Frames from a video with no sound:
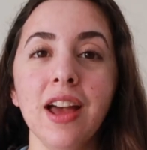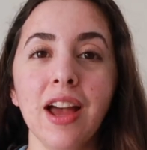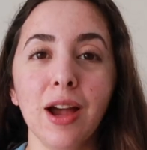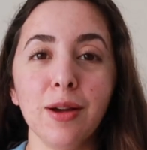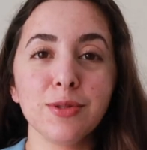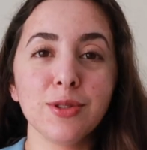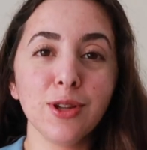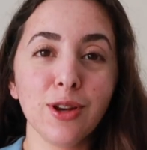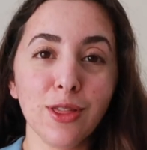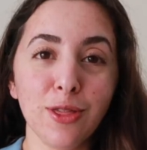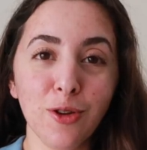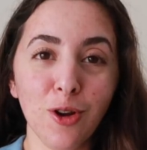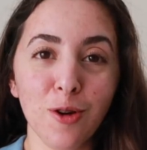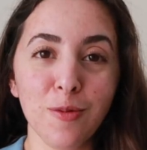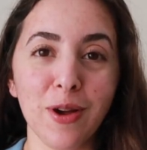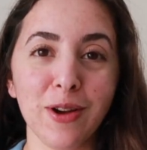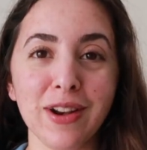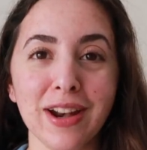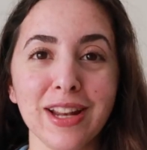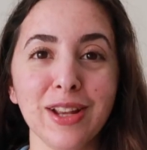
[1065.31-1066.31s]
I was gonna throw
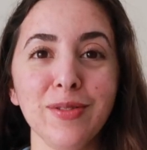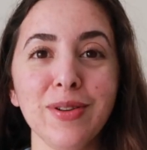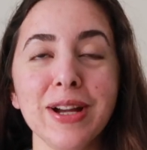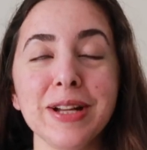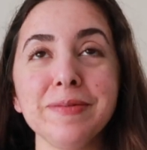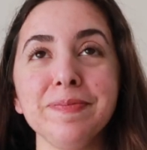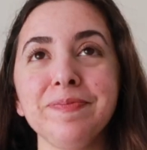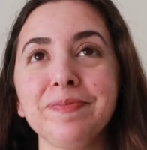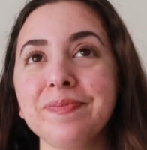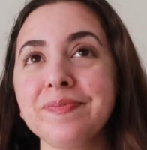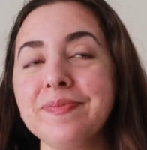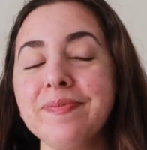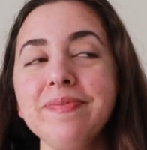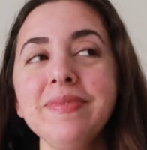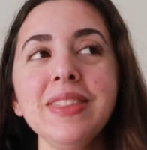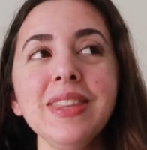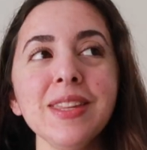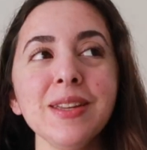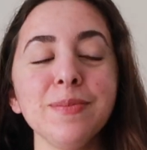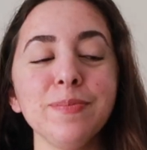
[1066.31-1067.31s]
them out anyway,
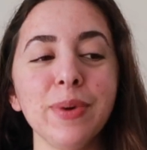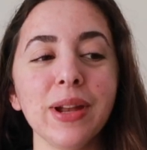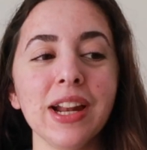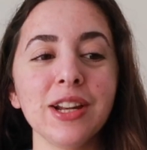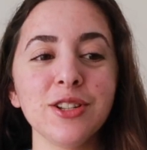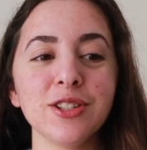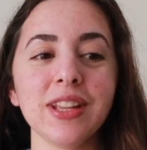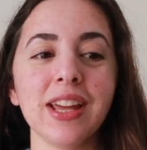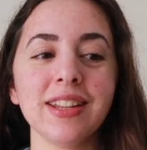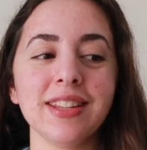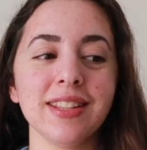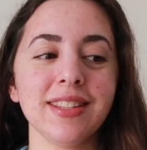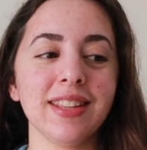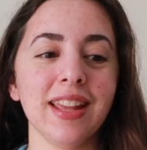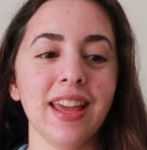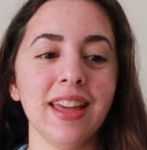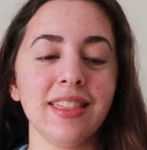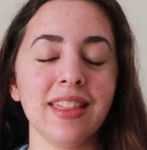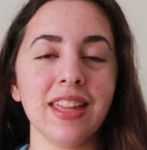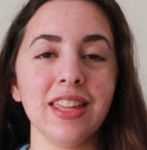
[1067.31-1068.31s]
but I just had to
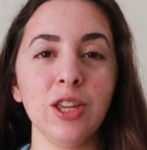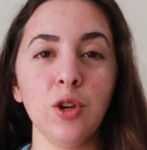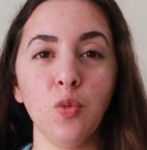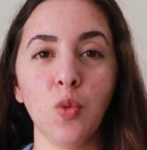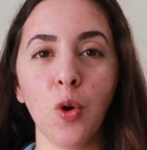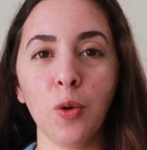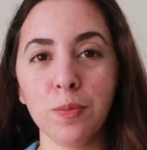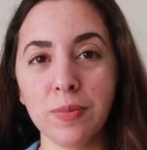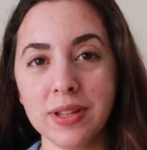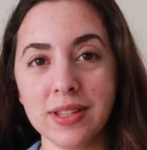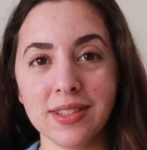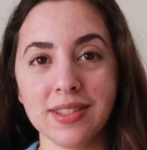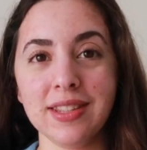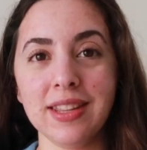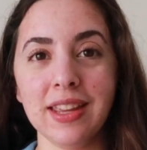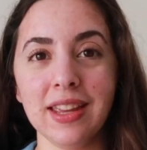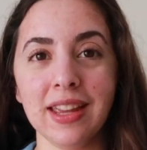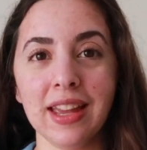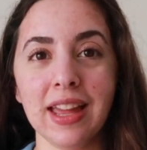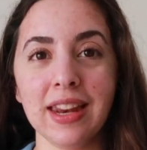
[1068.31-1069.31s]
say that you won't be
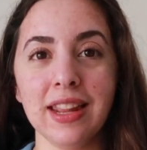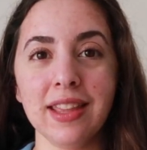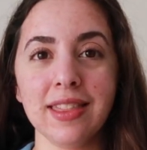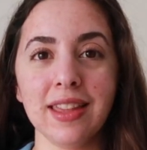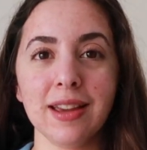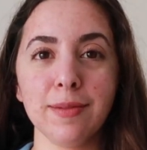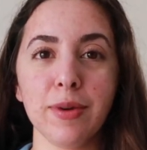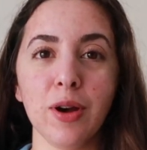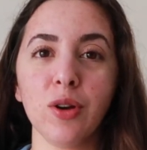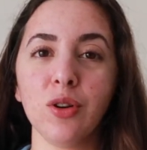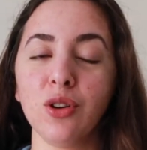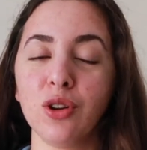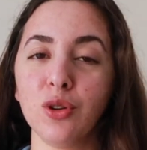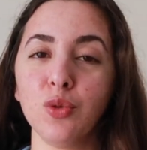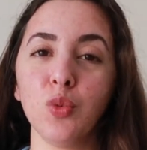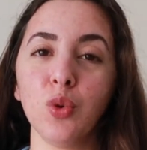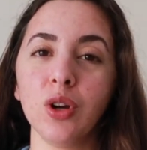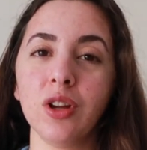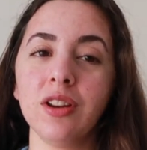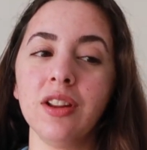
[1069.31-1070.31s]
seeing anything about
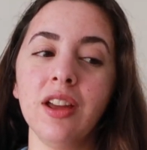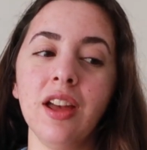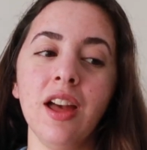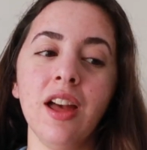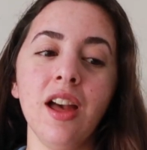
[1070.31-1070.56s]
Goodwood